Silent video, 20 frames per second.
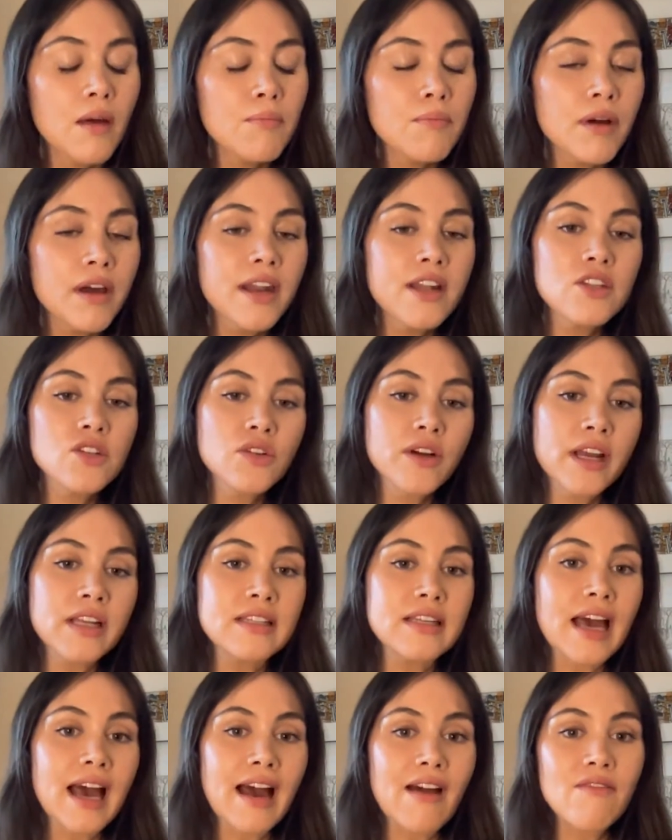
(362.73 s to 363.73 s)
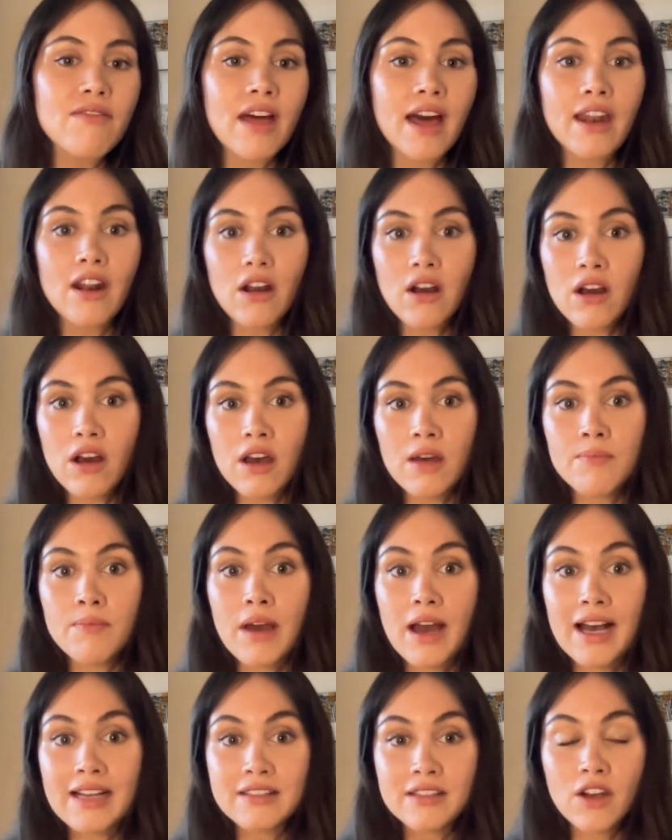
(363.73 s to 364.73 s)
But it's great to have that
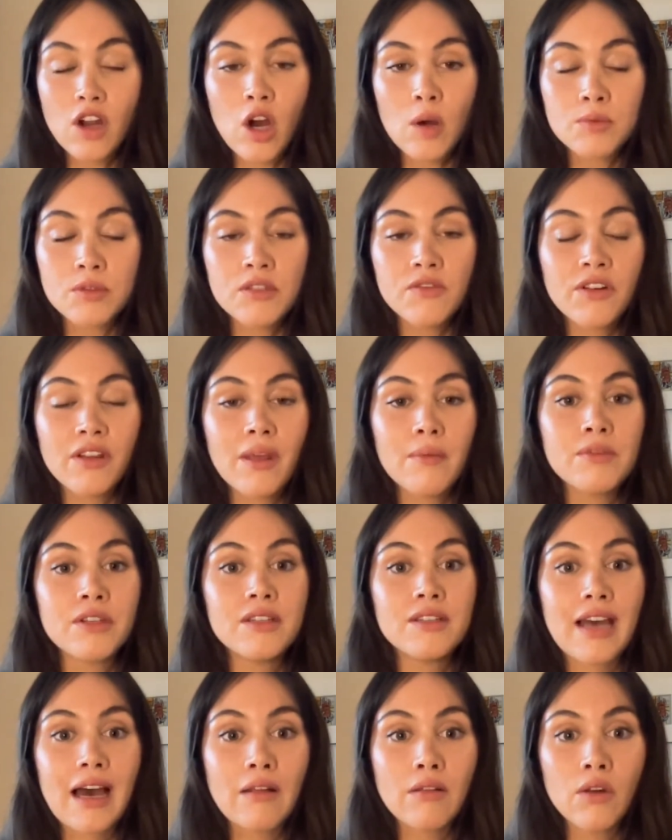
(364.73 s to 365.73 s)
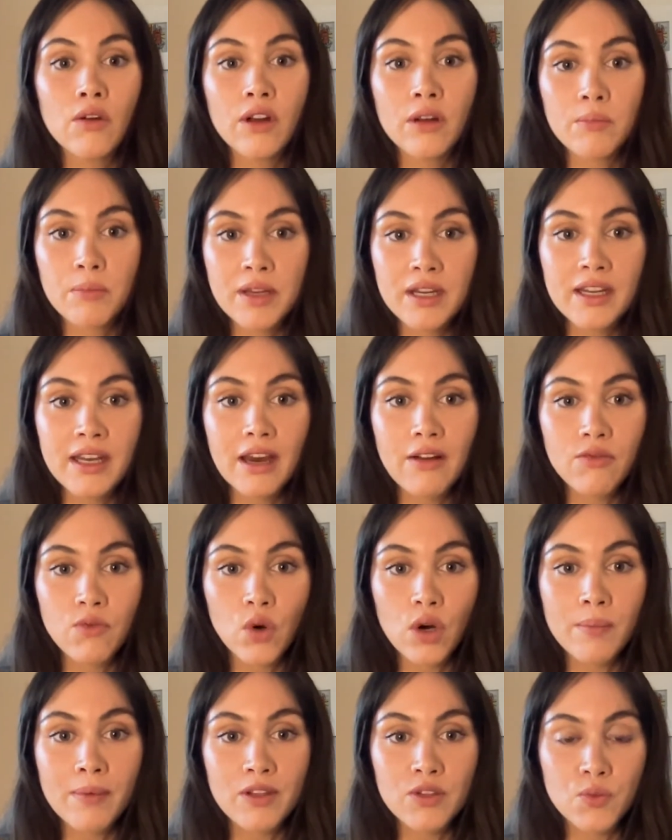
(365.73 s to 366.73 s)
as an option for them to download in PDF
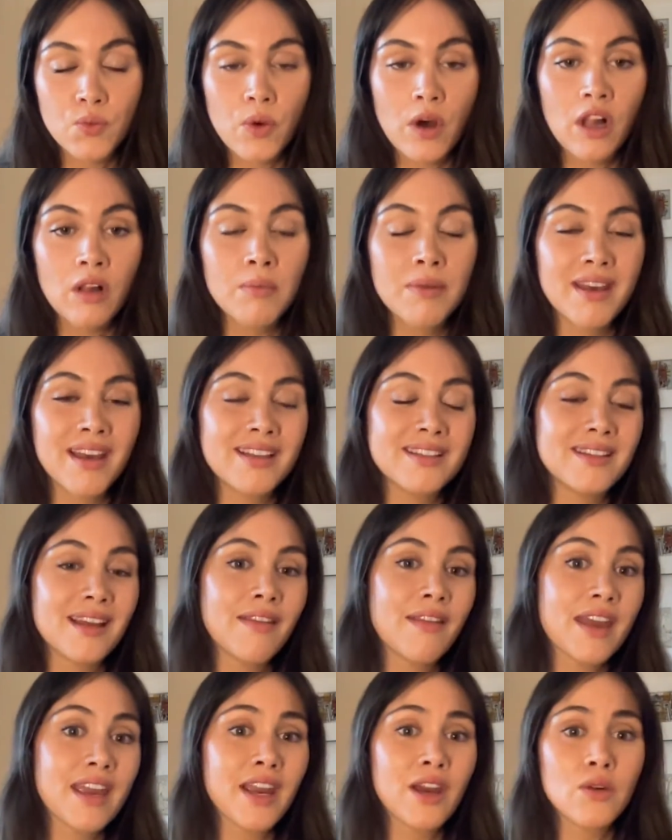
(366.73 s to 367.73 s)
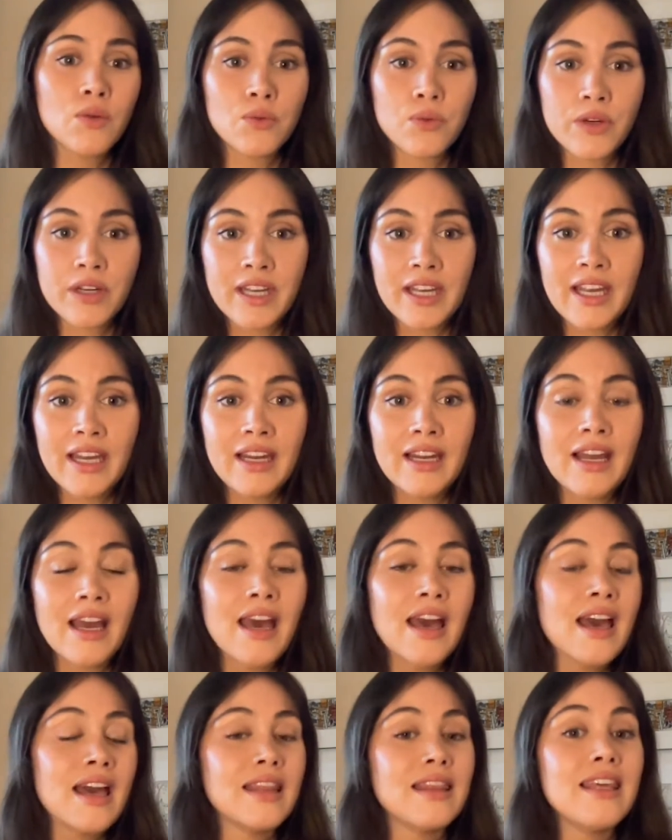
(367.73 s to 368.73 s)
form as well, because then they can read
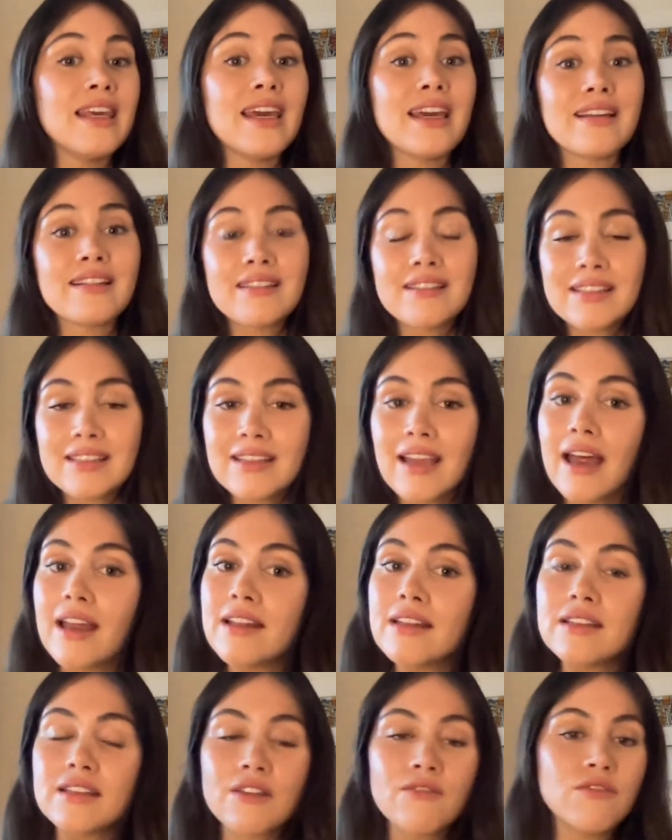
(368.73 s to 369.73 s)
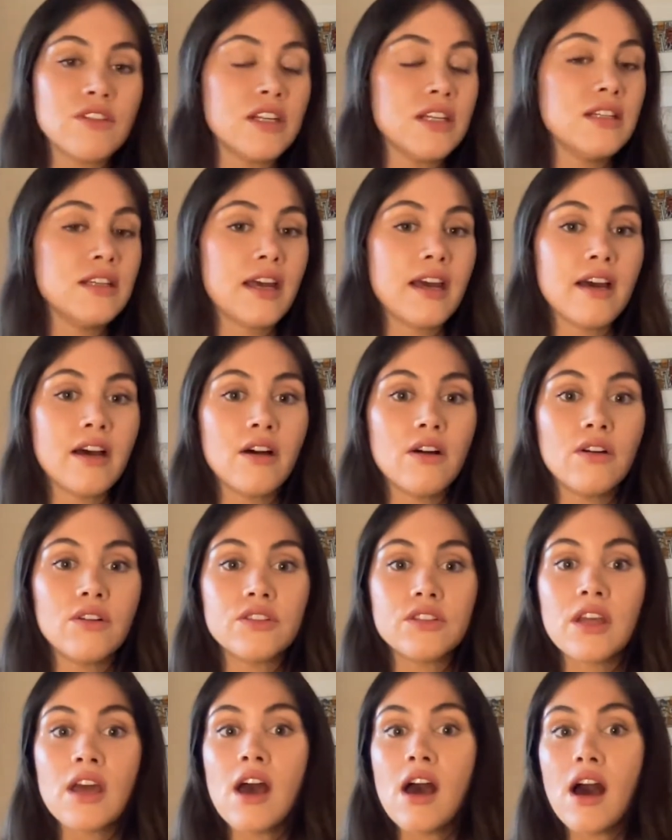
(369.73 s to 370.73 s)
the extensive
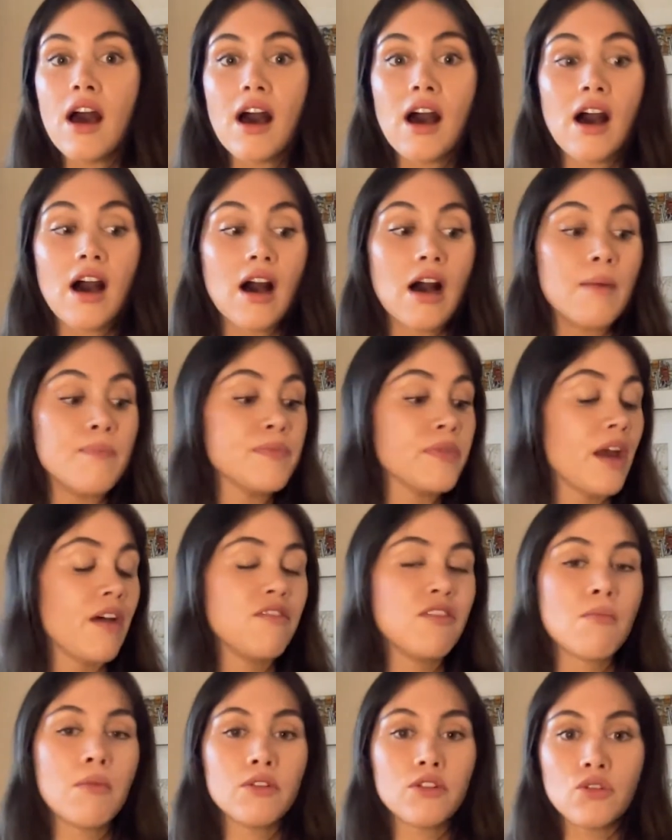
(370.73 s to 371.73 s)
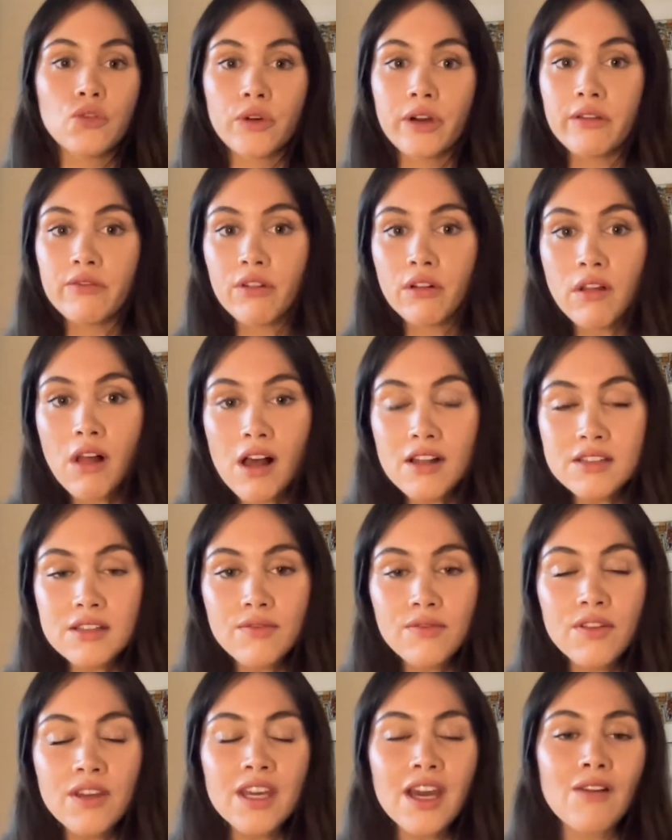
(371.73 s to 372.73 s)
details of the Montessori
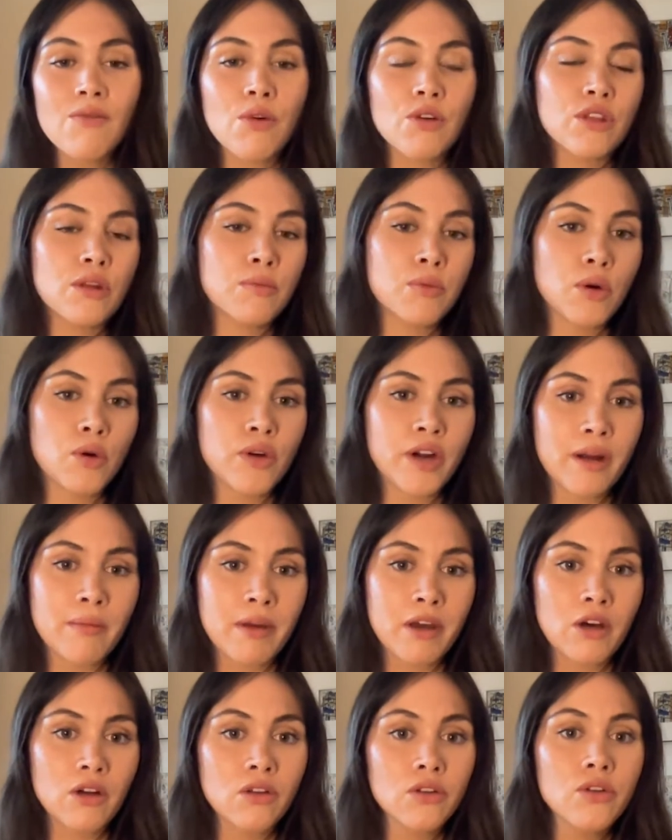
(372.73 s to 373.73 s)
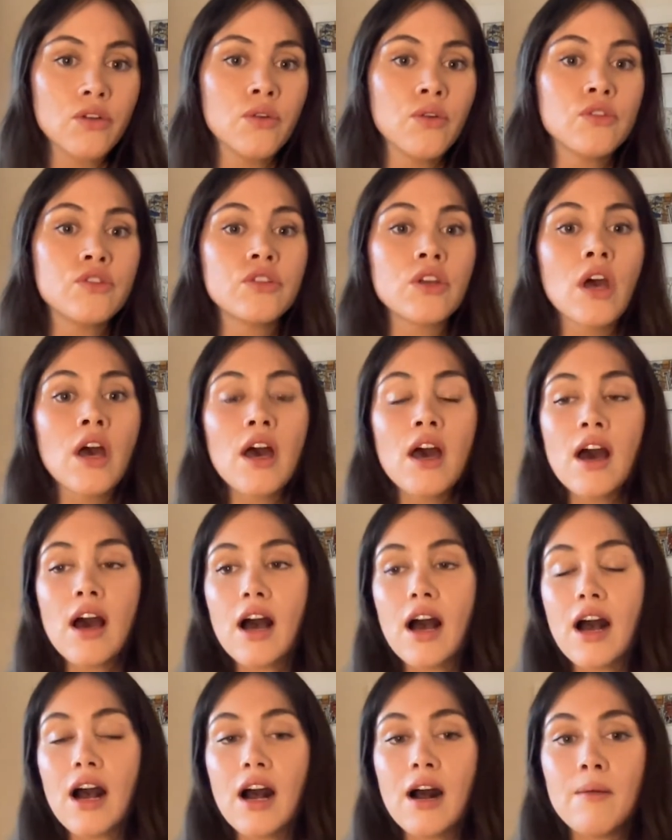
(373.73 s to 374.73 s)
philosophy, of what the program includes,
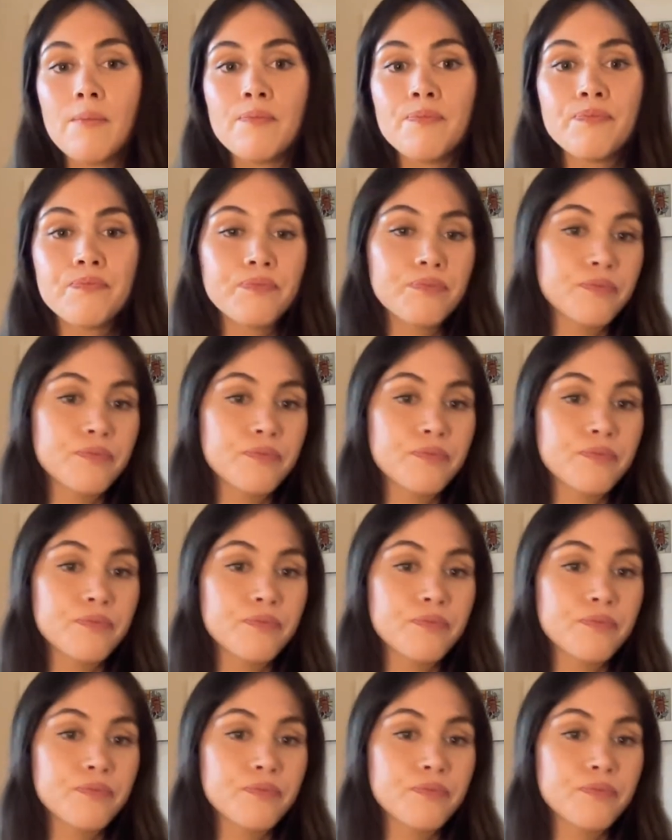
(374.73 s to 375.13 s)
and